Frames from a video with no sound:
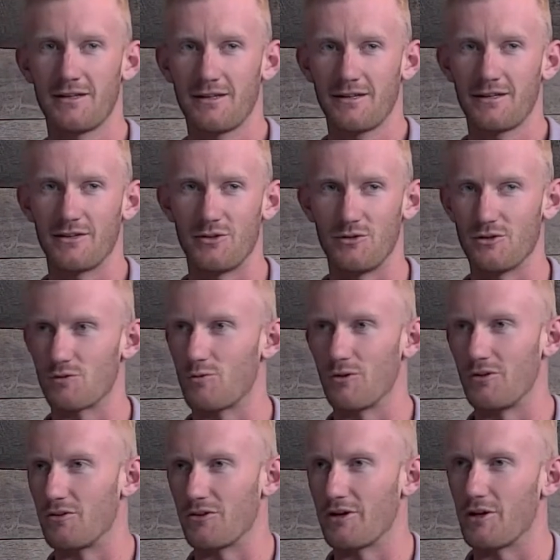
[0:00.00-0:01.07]
you just wouldn't
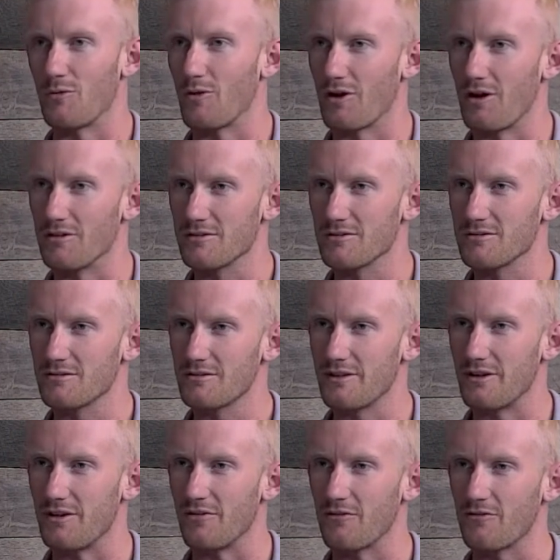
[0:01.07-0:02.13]
learn anywhere else,
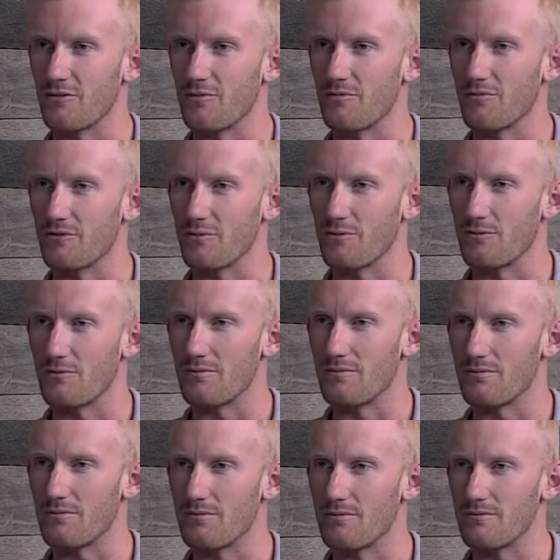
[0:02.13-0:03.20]
from
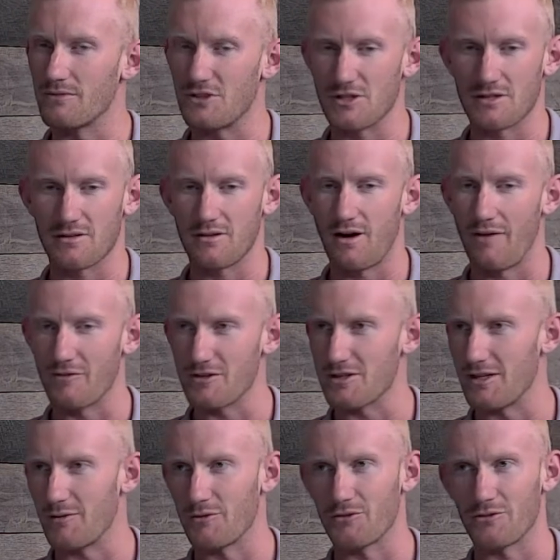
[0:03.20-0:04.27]
just
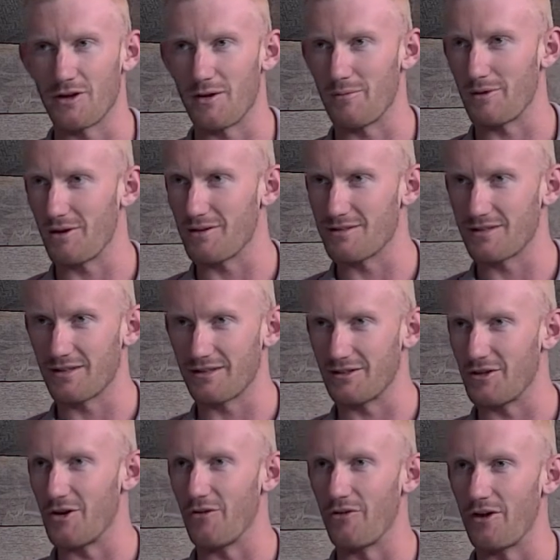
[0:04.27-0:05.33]
conversating with your grandparents, getting to
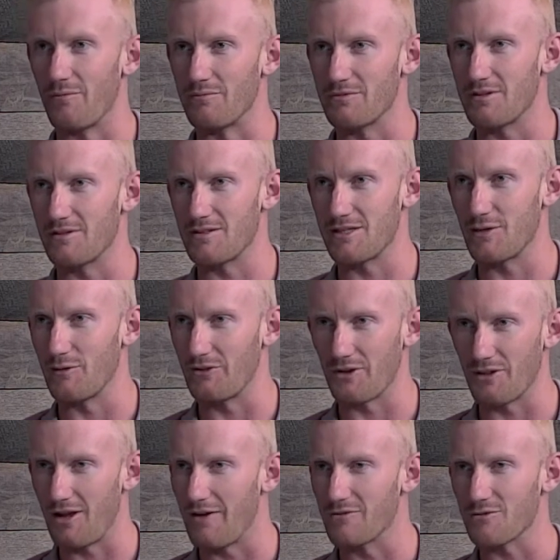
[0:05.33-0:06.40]
know them, seeing what their
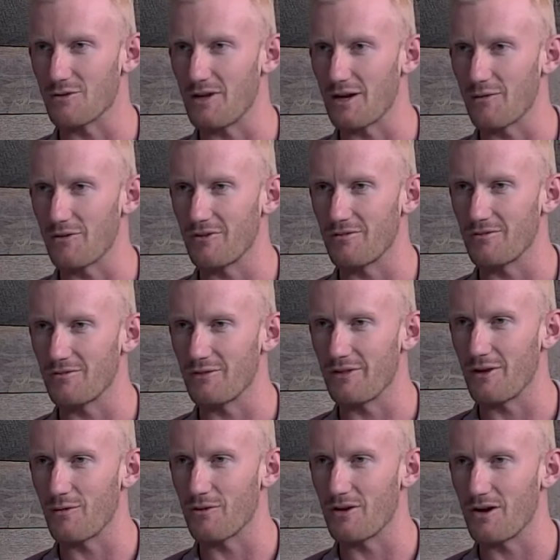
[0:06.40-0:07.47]
lives were like when they
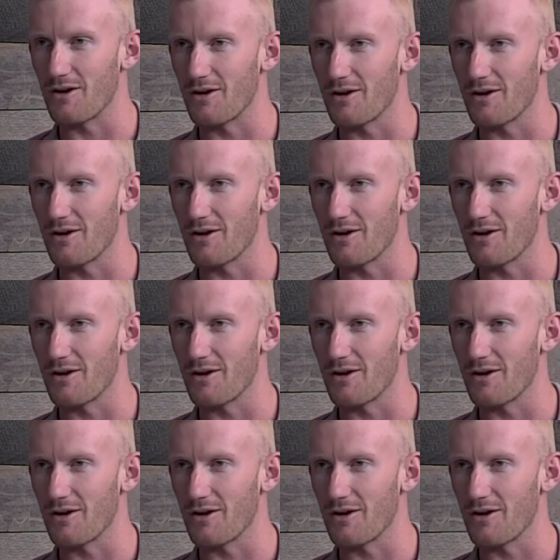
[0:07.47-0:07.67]
were younger.